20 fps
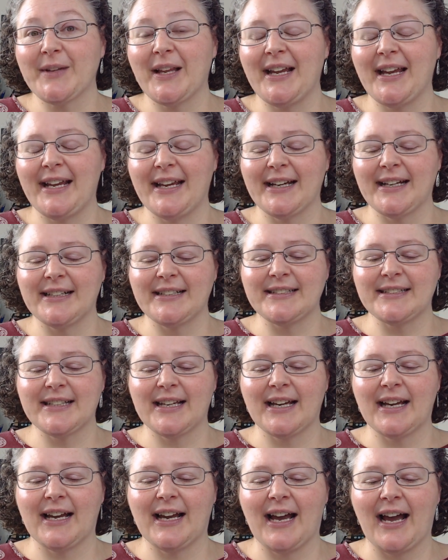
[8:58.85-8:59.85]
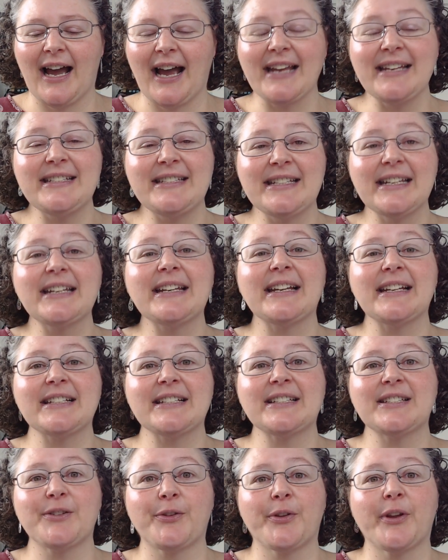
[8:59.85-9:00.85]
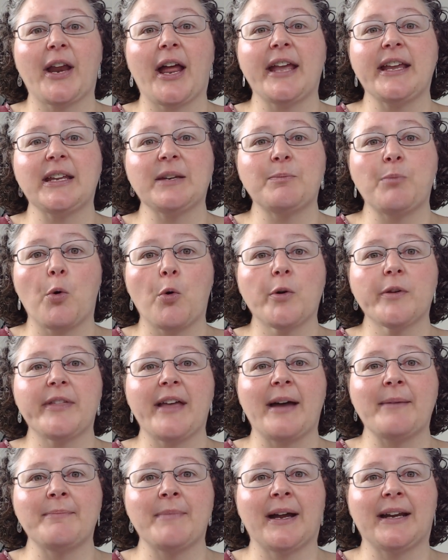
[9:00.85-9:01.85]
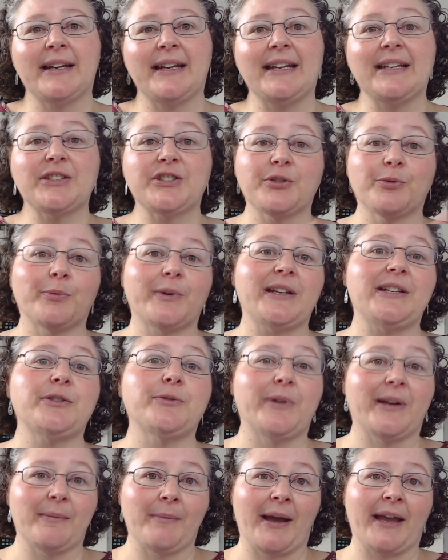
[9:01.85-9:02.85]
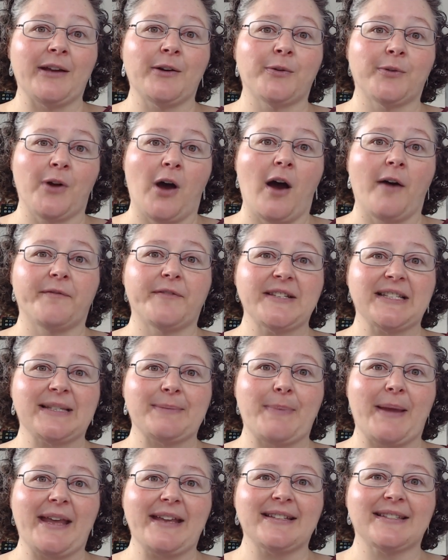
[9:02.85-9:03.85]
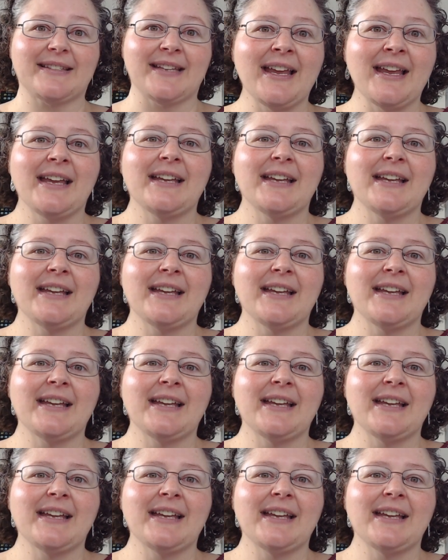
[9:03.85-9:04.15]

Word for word: And I did it so that I could pour that money into redoing my own office space